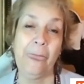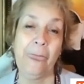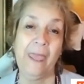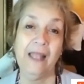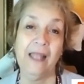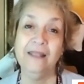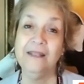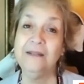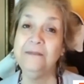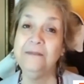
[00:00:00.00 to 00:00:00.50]

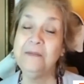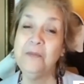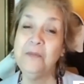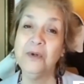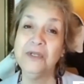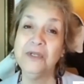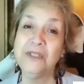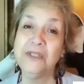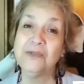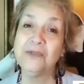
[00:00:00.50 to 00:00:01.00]
A little bit
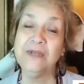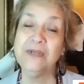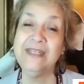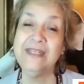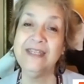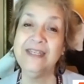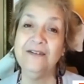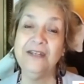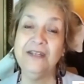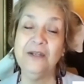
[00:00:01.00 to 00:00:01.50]
more is written
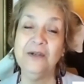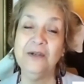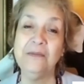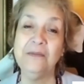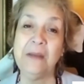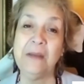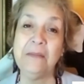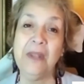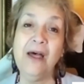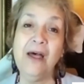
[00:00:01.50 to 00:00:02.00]
down here in
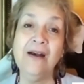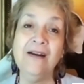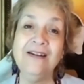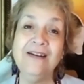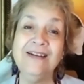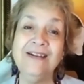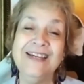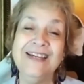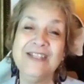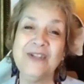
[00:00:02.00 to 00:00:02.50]
my blog,
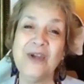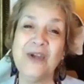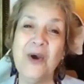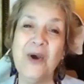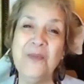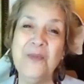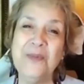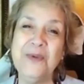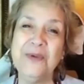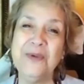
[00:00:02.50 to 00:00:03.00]
so I
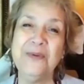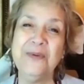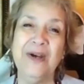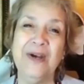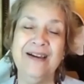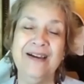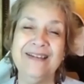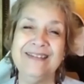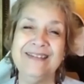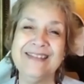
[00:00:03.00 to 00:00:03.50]
hope you
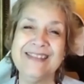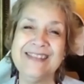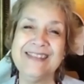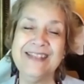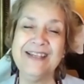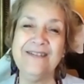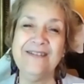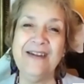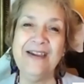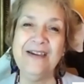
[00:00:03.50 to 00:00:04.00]
uh,
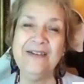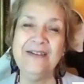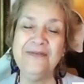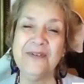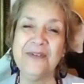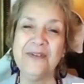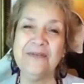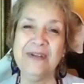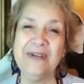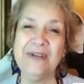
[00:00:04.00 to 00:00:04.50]
stick around
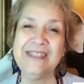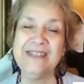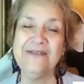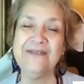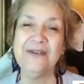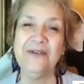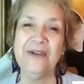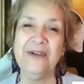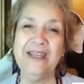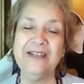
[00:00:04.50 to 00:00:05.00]
for the rest of
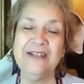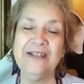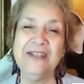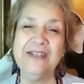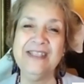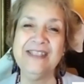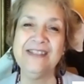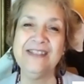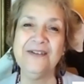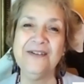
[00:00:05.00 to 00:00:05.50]
the great
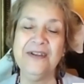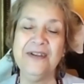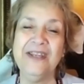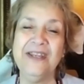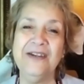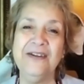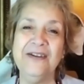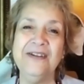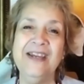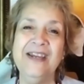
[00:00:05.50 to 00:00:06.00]
goodies that are
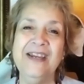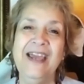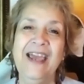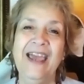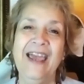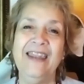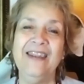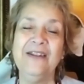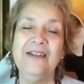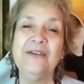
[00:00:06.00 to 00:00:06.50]
here,
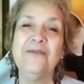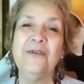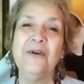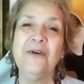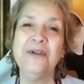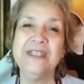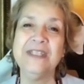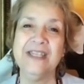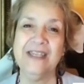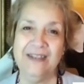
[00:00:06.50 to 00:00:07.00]
and I look
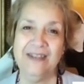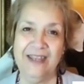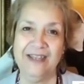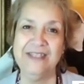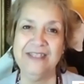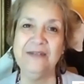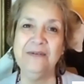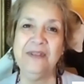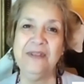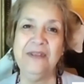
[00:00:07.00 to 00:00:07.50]
forward to
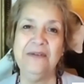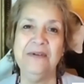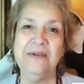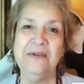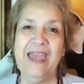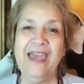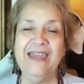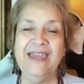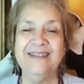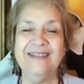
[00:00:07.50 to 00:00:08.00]
connecting with you
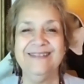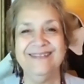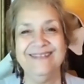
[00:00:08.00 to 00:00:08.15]
again.